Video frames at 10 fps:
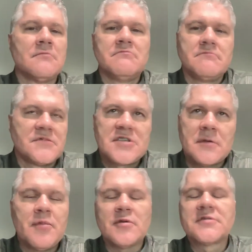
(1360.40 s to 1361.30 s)

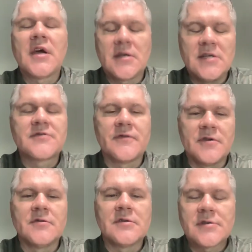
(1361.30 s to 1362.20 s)
simple techniques for
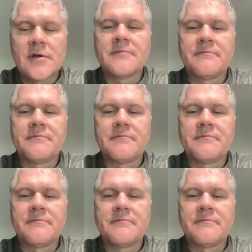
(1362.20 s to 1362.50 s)
doing so.